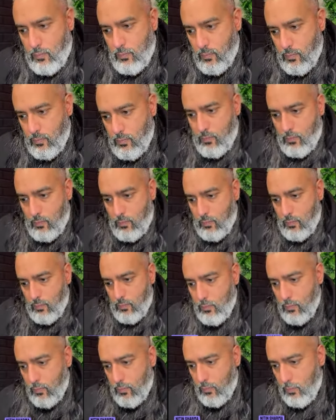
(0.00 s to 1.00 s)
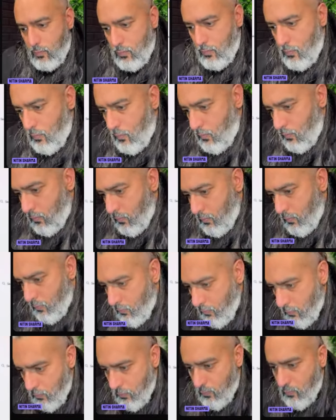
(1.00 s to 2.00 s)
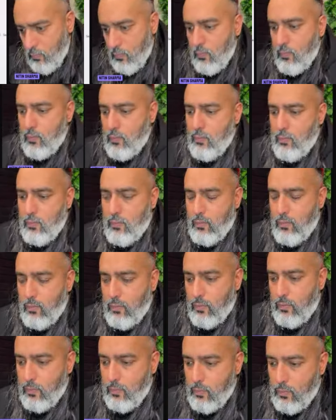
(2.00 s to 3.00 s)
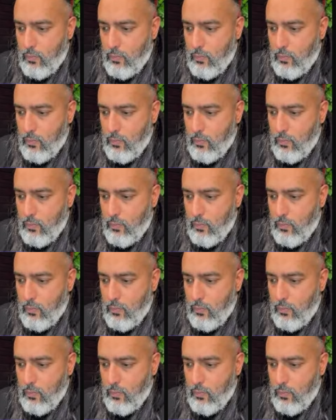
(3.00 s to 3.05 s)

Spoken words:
But I'd start my journey off by choosing my